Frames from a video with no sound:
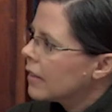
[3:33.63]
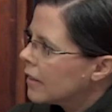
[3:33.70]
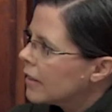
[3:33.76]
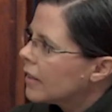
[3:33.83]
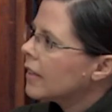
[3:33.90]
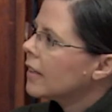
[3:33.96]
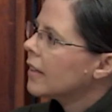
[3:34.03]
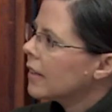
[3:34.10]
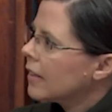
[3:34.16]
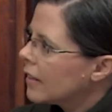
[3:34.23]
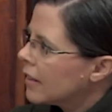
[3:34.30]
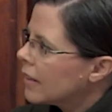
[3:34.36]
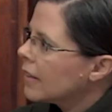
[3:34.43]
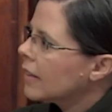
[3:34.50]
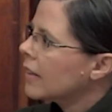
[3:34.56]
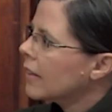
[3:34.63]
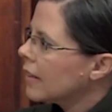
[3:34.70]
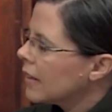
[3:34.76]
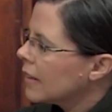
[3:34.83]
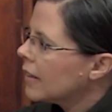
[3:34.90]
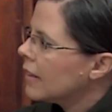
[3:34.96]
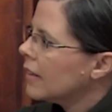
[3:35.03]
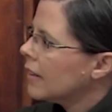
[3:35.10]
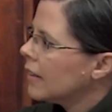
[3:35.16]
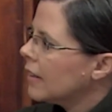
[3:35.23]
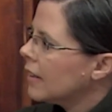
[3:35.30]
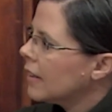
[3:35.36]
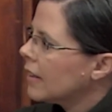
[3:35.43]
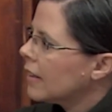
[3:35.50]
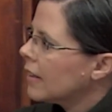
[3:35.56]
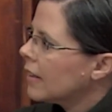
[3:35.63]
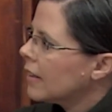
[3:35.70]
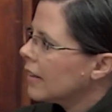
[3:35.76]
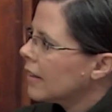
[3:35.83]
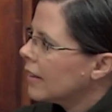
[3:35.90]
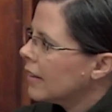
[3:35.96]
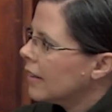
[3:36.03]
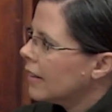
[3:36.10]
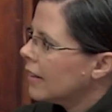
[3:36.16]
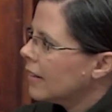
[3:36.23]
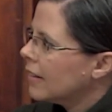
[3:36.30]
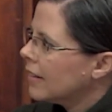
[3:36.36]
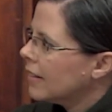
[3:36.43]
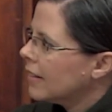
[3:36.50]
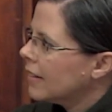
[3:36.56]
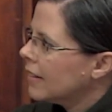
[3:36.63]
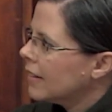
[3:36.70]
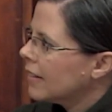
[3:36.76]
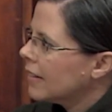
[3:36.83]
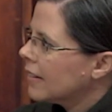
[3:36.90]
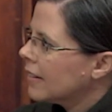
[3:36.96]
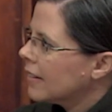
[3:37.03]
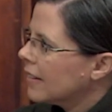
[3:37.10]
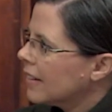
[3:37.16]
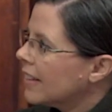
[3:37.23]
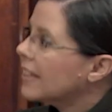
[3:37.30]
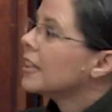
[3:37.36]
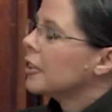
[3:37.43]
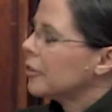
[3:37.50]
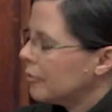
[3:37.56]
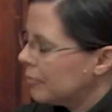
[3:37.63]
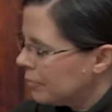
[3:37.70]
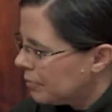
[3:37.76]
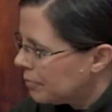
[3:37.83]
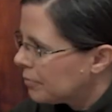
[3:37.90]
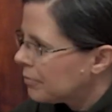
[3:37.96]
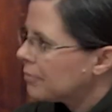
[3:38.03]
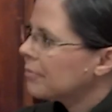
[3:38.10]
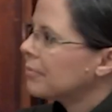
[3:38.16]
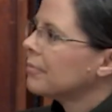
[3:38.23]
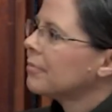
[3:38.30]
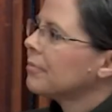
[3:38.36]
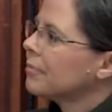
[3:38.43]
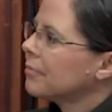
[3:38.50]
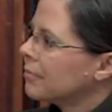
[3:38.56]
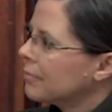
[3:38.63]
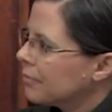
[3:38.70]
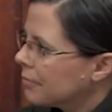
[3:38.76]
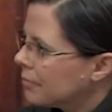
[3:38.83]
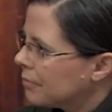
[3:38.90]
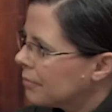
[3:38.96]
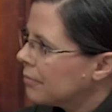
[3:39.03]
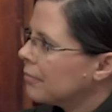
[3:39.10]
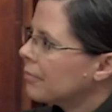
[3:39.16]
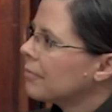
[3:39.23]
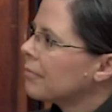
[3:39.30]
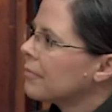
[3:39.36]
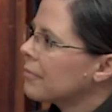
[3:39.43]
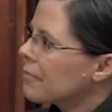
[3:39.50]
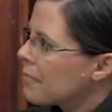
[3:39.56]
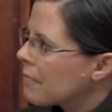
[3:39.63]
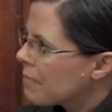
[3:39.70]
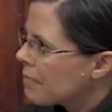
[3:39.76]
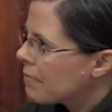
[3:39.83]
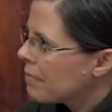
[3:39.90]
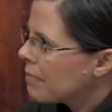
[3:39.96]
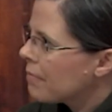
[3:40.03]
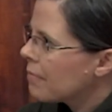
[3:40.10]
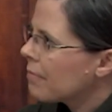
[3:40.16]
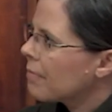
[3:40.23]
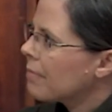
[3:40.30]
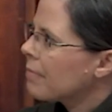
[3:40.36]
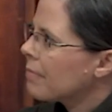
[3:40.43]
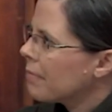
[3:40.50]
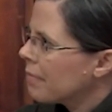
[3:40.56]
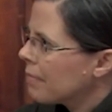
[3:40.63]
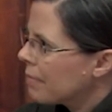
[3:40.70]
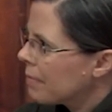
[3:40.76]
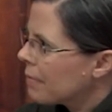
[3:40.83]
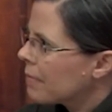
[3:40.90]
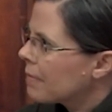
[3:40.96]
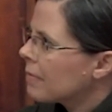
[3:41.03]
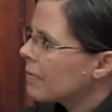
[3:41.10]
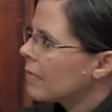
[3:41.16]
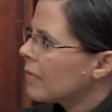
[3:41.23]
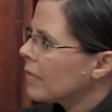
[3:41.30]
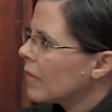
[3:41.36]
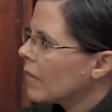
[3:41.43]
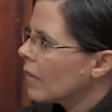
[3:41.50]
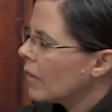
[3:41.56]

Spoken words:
(not speaking)